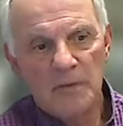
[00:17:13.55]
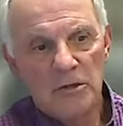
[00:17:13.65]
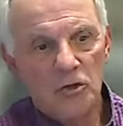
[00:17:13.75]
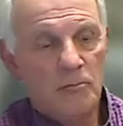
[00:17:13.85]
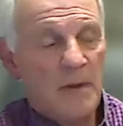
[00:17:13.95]
I
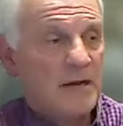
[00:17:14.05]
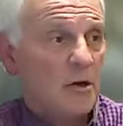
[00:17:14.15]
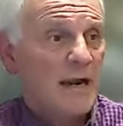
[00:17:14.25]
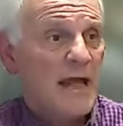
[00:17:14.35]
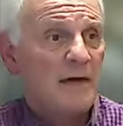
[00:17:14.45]
mean, you may
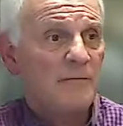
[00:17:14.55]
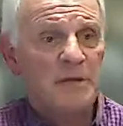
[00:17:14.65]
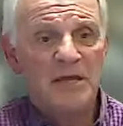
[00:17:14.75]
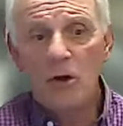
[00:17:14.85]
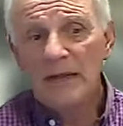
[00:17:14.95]
not have
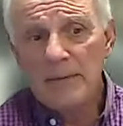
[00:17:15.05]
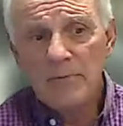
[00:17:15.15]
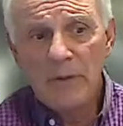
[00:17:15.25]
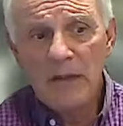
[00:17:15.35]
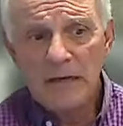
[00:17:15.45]
PR
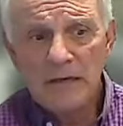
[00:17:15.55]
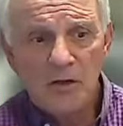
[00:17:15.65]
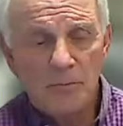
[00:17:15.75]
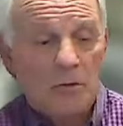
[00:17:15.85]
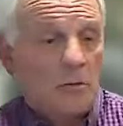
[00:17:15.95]

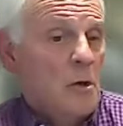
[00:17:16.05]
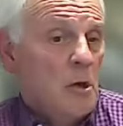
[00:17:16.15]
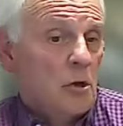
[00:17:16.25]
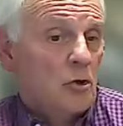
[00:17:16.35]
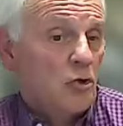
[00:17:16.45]
capabilities, but
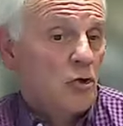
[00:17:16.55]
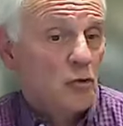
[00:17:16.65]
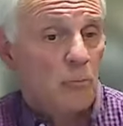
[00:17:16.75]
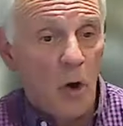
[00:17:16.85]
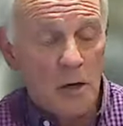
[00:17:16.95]
could
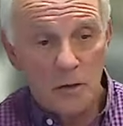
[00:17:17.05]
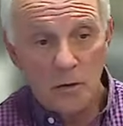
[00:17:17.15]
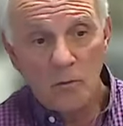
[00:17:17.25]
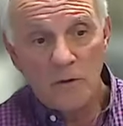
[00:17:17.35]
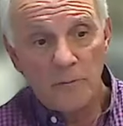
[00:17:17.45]
you
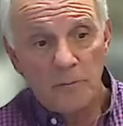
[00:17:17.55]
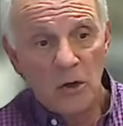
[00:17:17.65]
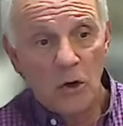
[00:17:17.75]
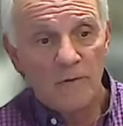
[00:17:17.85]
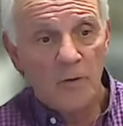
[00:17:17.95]
partner with a
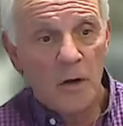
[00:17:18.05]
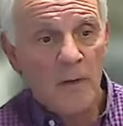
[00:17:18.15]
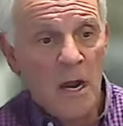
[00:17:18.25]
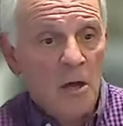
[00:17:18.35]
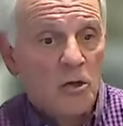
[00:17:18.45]
PR firm?